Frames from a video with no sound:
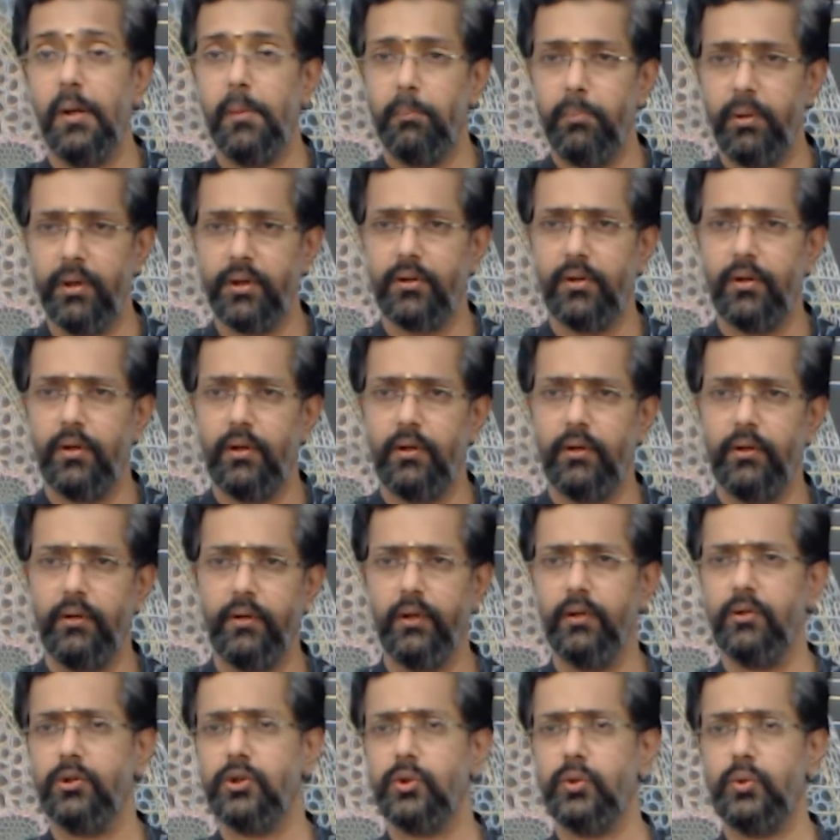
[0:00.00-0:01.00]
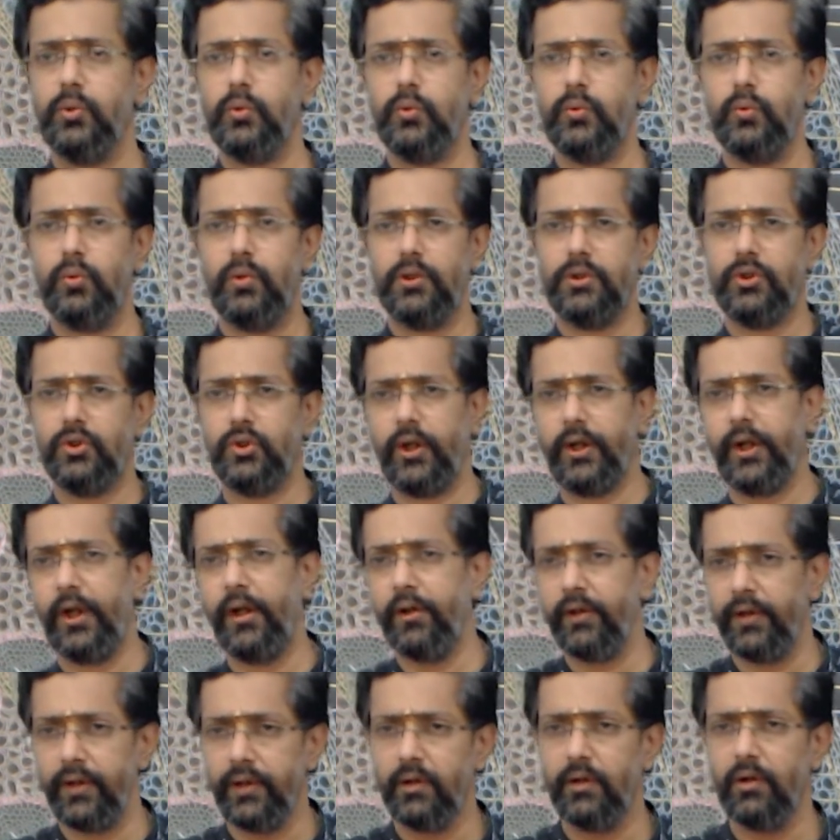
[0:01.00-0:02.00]
But due to the
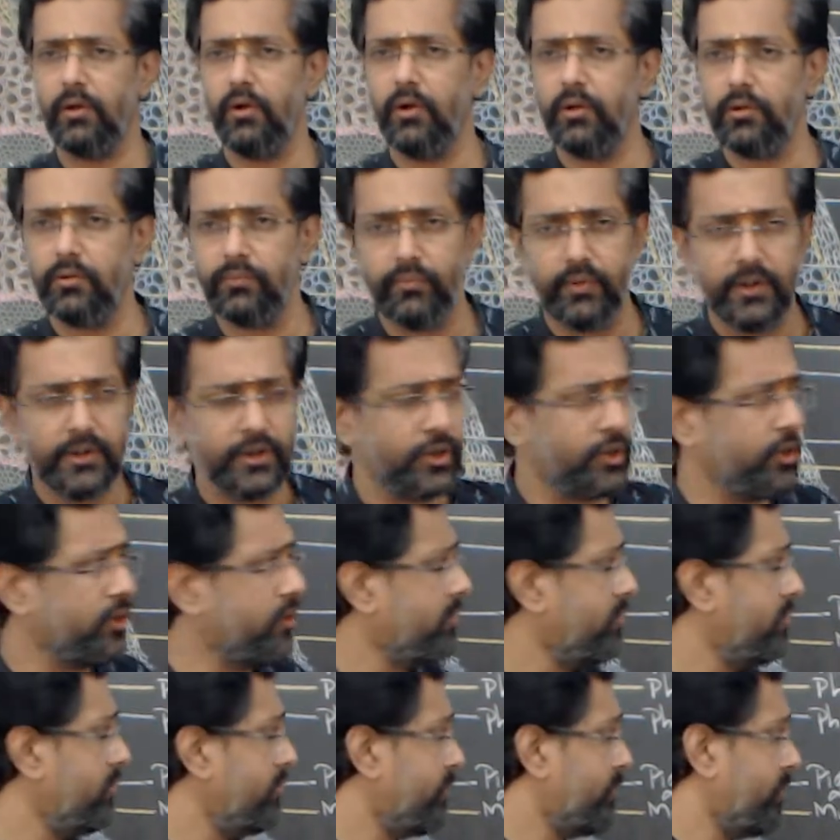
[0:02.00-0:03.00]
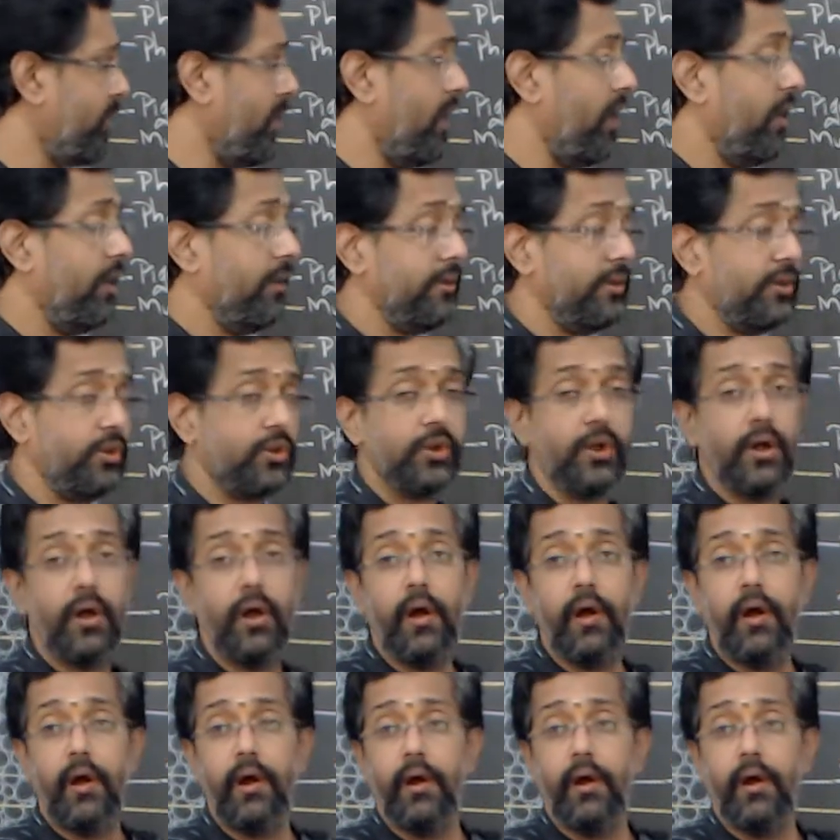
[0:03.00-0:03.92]
secondary growth which starts